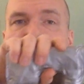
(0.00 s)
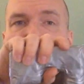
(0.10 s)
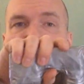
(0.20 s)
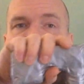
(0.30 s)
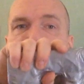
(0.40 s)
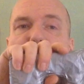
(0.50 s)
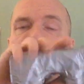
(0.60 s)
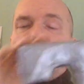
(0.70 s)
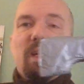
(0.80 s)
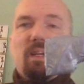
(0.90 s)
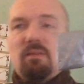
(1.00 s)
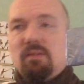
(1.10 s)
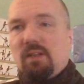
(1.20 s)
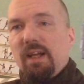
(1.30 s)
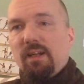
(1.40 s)
harder foam,
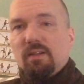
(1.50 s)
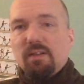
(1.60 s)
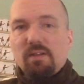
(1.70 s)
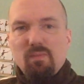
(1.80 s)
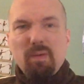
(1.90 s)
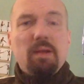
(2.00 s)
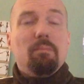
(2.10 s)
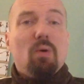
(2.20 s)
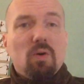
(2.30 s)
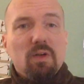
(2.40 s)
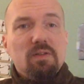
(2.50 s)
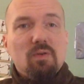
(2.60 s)
like swimming boards,